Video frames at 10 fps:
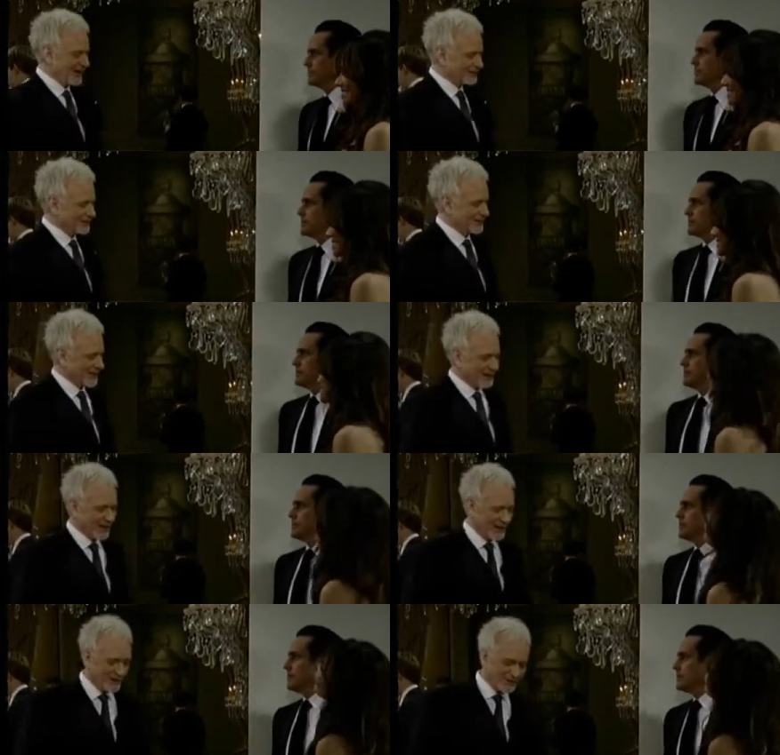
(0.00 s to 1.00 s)
Speaker 1: I have to say you
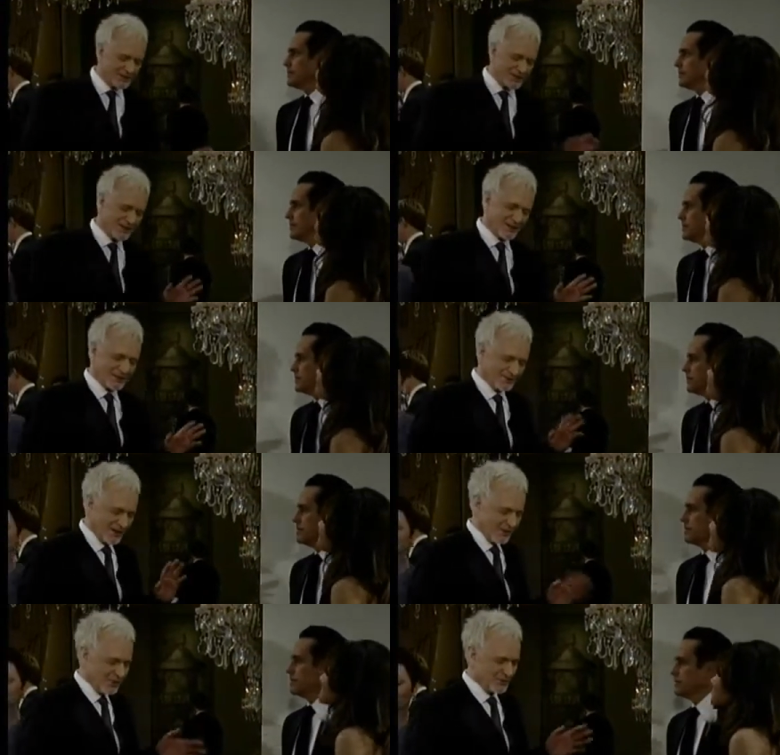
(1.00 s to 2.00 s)
handled the uh,
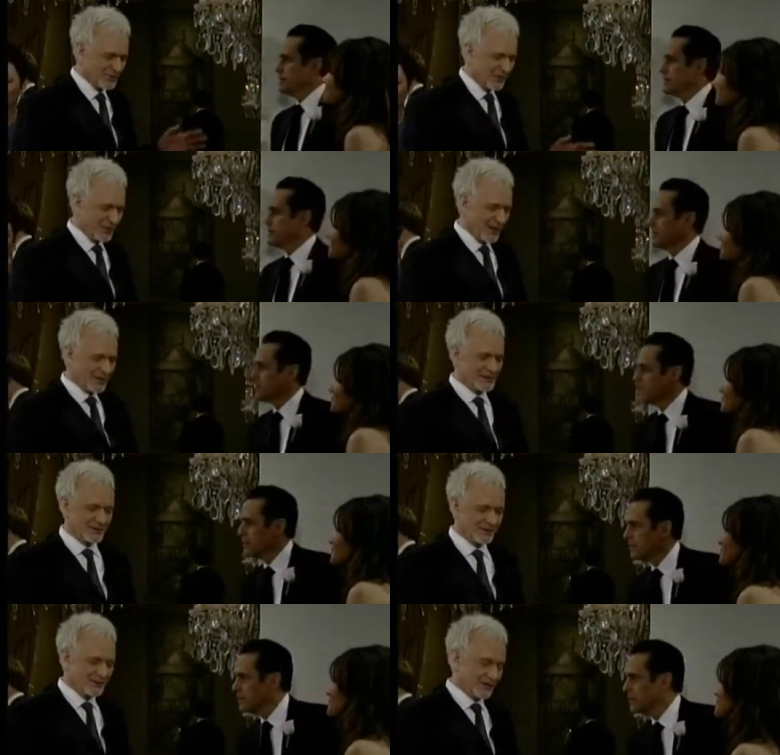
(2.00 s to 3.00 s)
fireworks from your ex
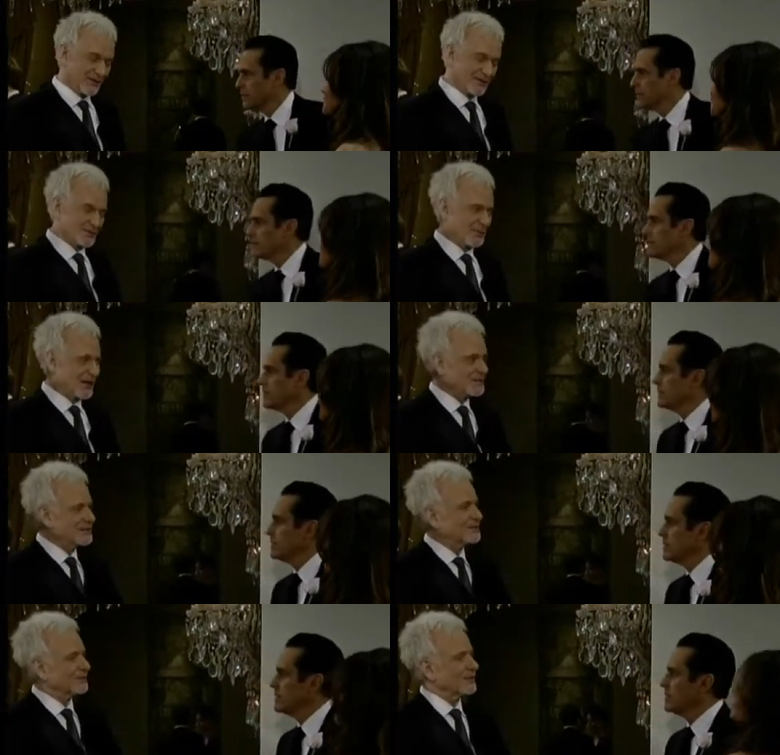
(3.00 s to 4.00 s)
and all the other
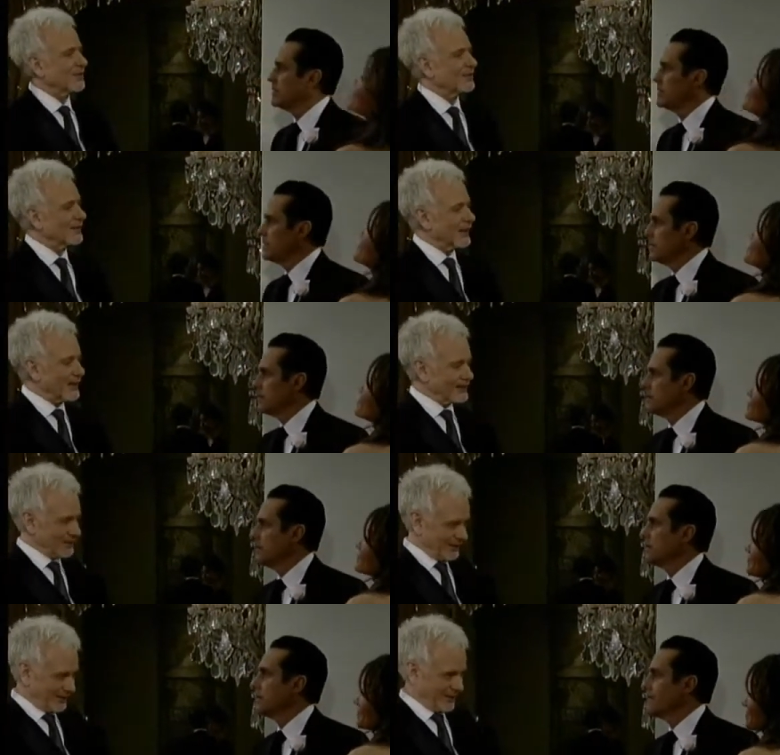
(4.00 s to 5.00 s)
surprises with a lot of
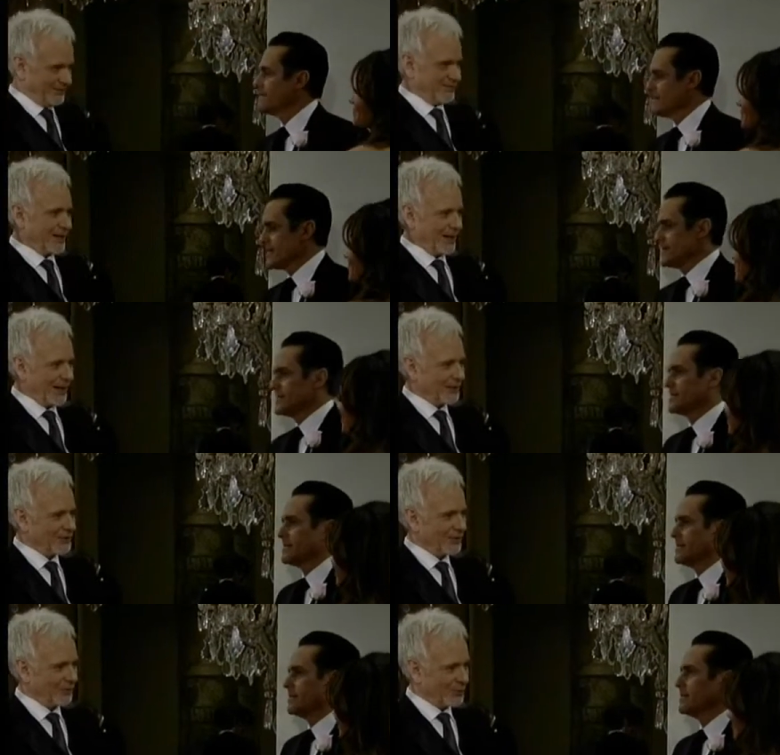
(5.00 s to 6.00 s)
class.
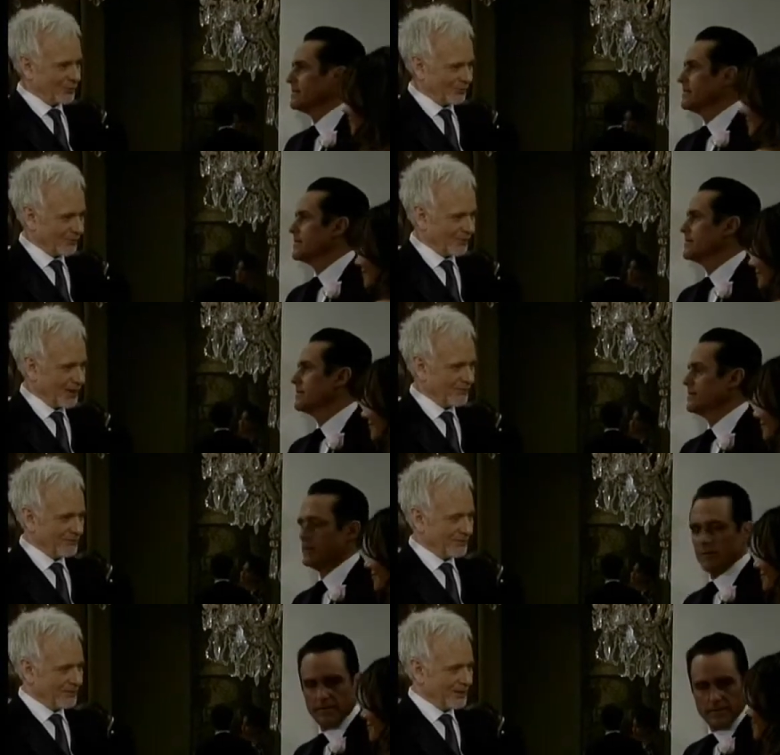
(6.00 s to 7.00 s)
And you have a beautiful
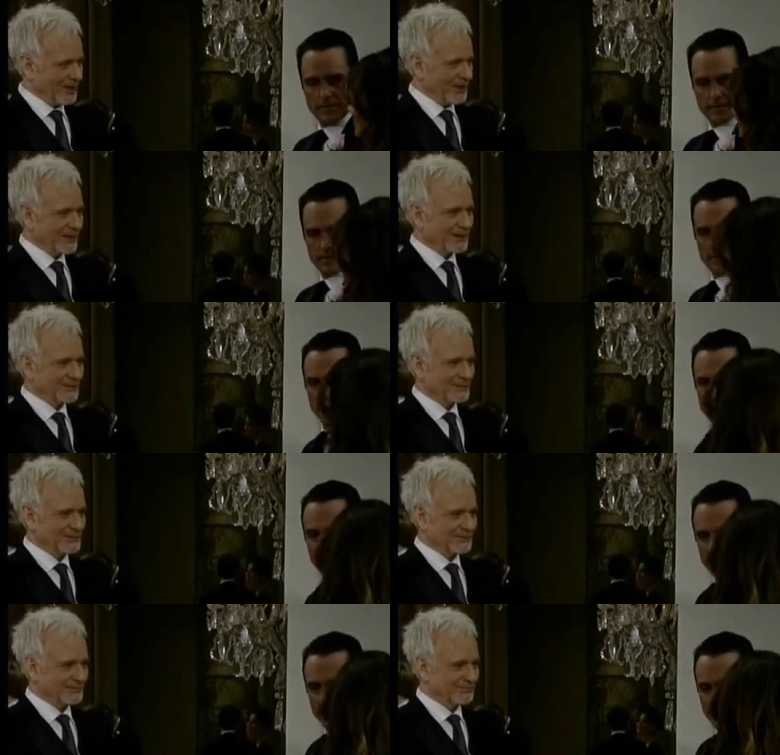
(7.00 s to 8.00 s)
wife, and the wedding
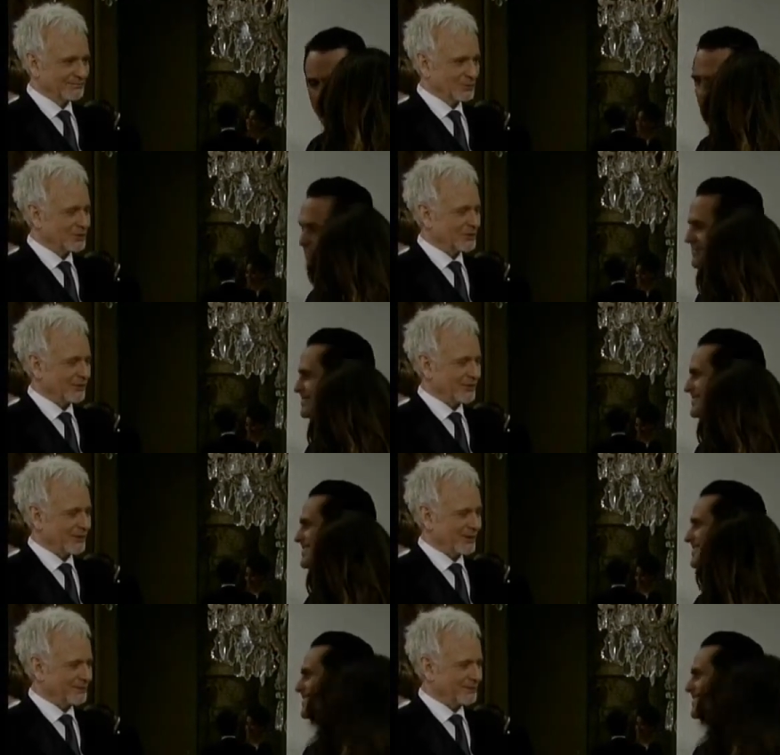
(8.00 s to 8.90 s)
was terrific.